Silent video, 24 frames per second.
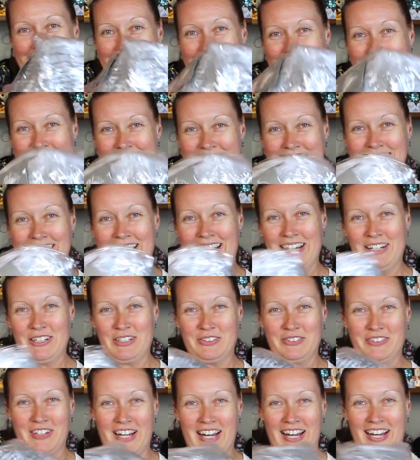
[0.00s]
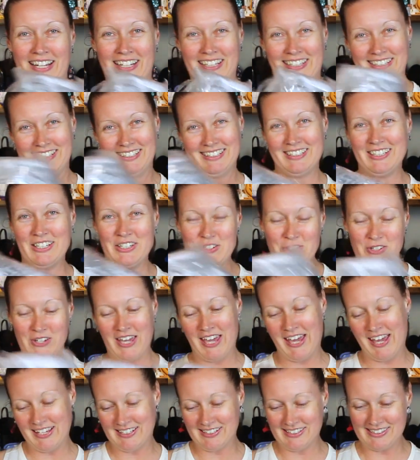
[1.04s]
It's a Loungefly, did you
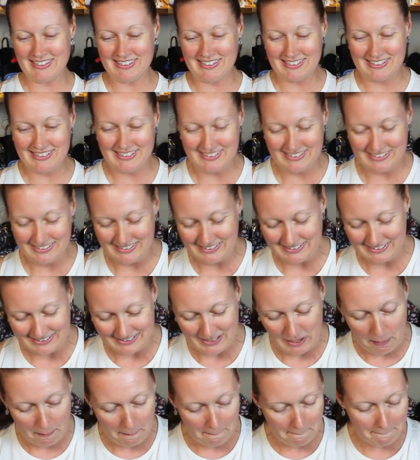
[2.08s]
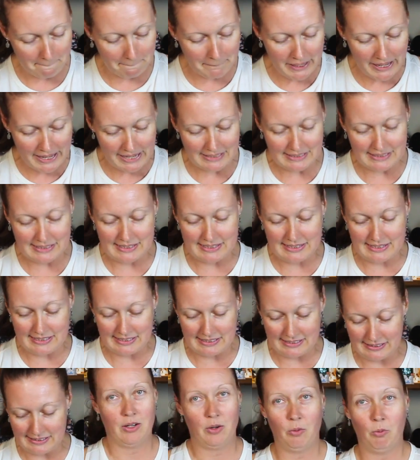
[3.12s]
guess? But,
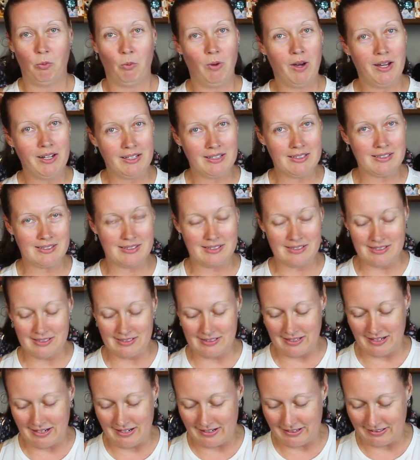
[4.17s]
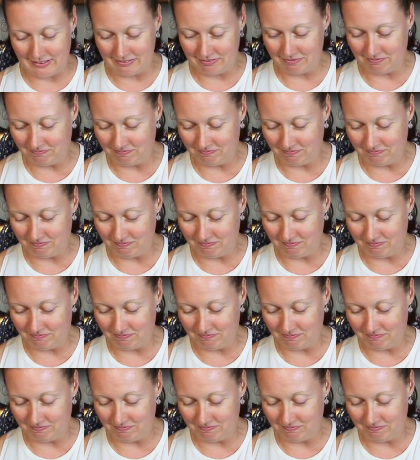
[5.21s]
what is the design?